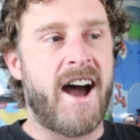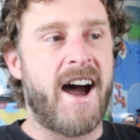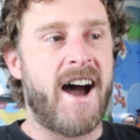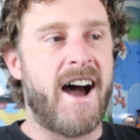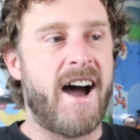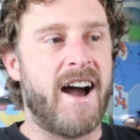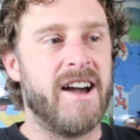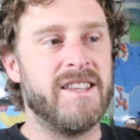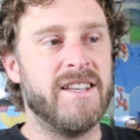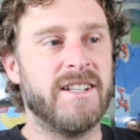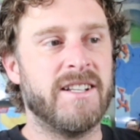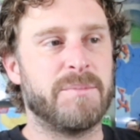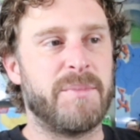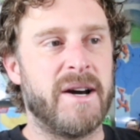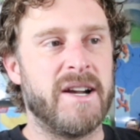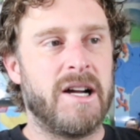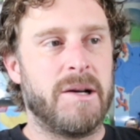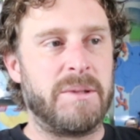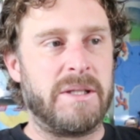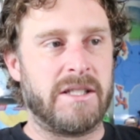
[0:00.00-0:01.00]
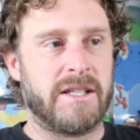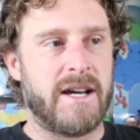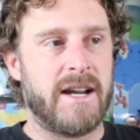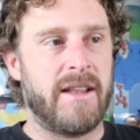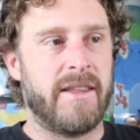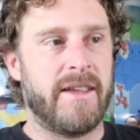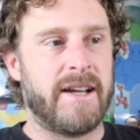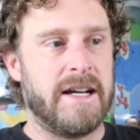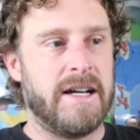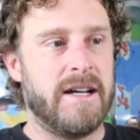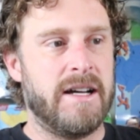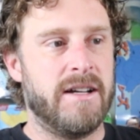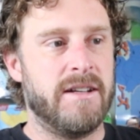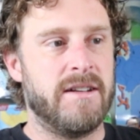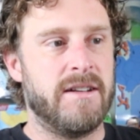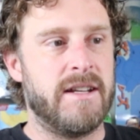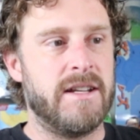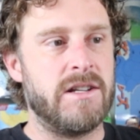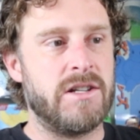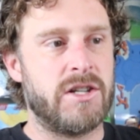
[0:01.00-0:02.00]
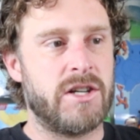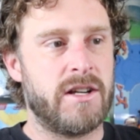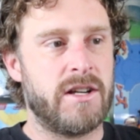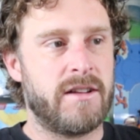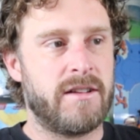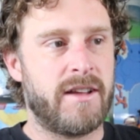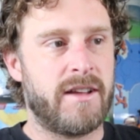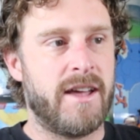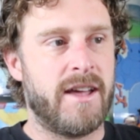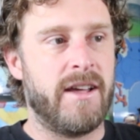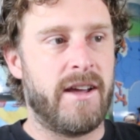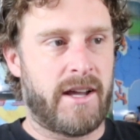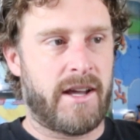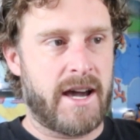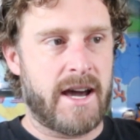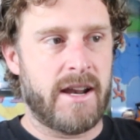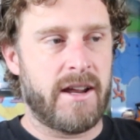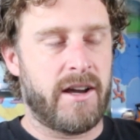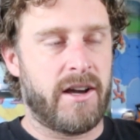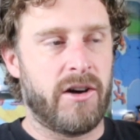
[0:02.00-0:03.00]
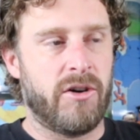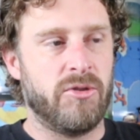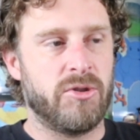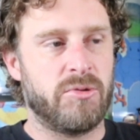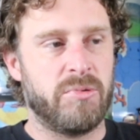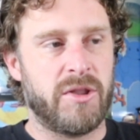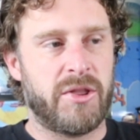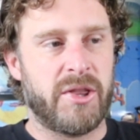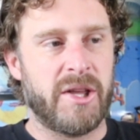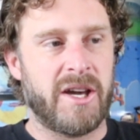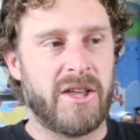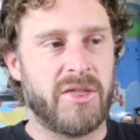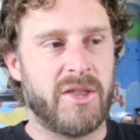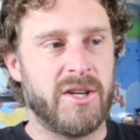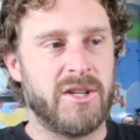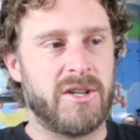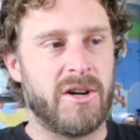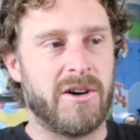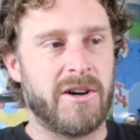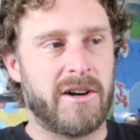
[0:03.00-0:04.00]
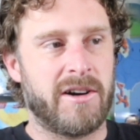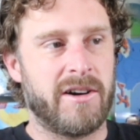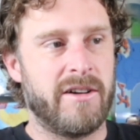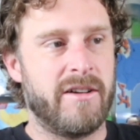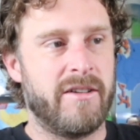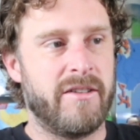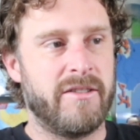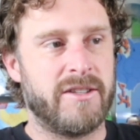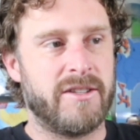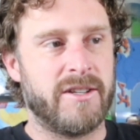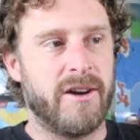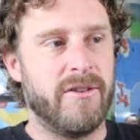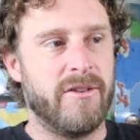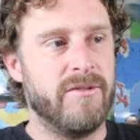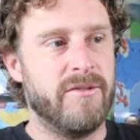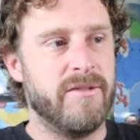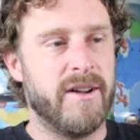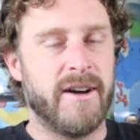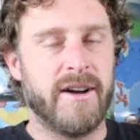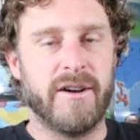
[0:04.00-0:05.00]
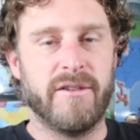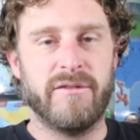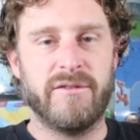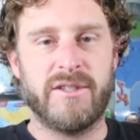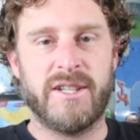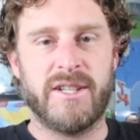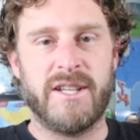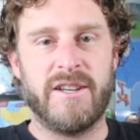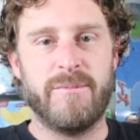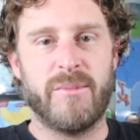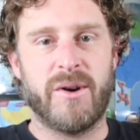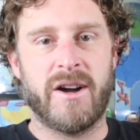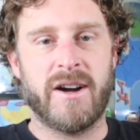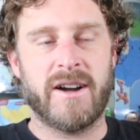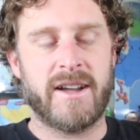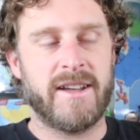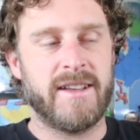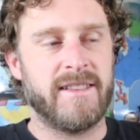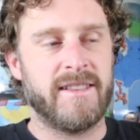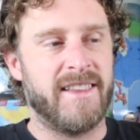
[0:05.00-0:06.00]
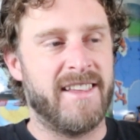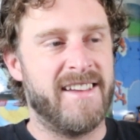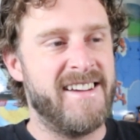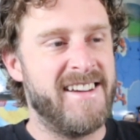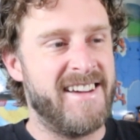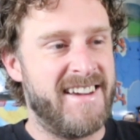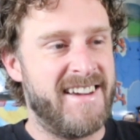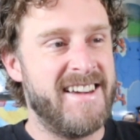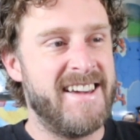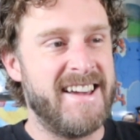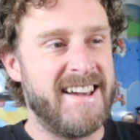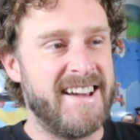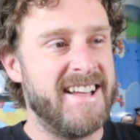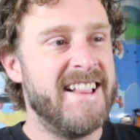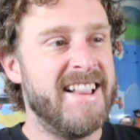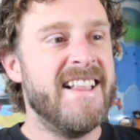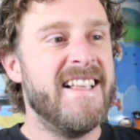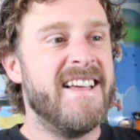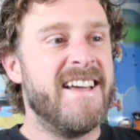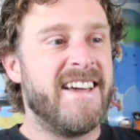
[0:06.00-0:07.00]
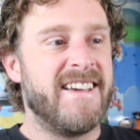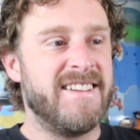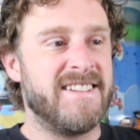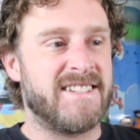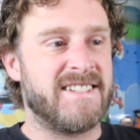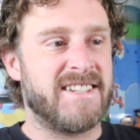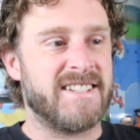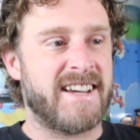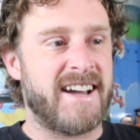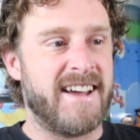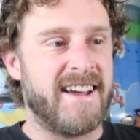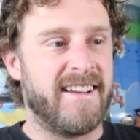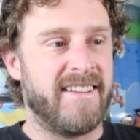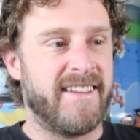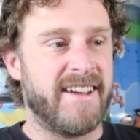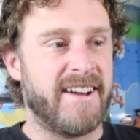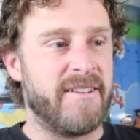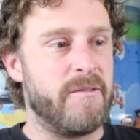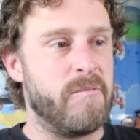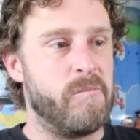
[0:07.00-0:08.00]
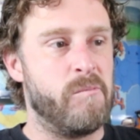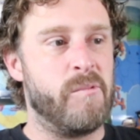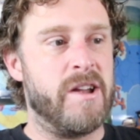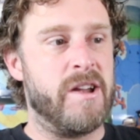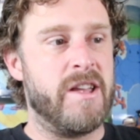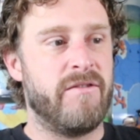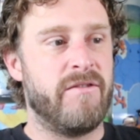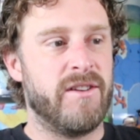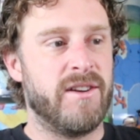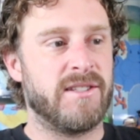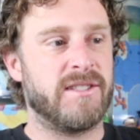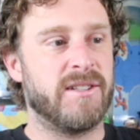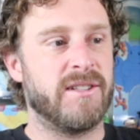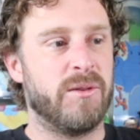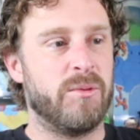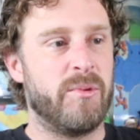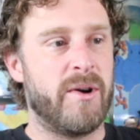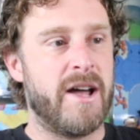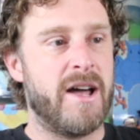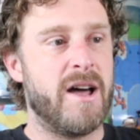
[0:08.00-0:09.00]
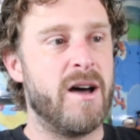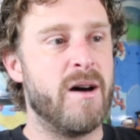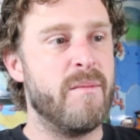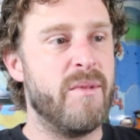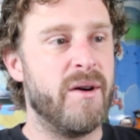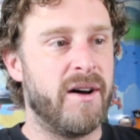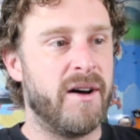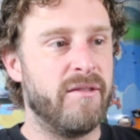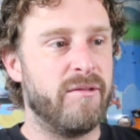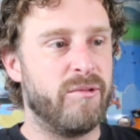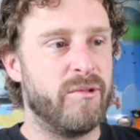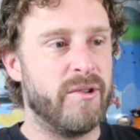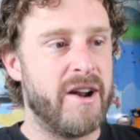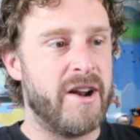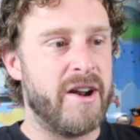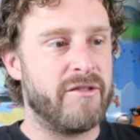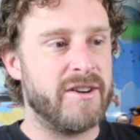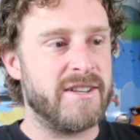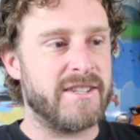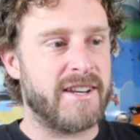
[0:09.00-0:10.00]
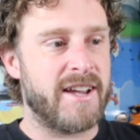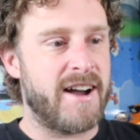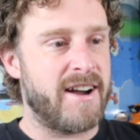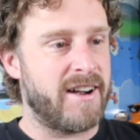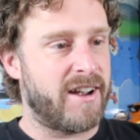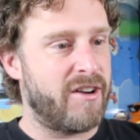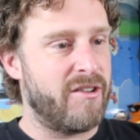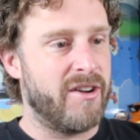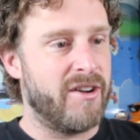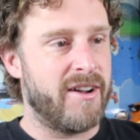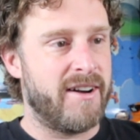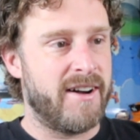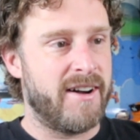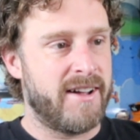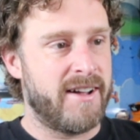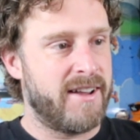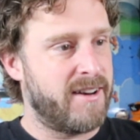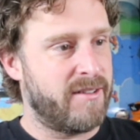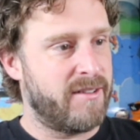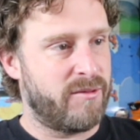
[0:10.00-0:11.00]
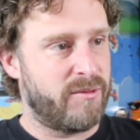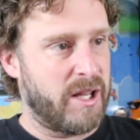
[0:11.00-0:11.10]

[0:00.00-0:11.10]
I think Spidops is kind of like a ninja, and it kind of goes with like the darker tone of Team Rocket. Like he's just kind of like weaving his little web of whatever he's got going on,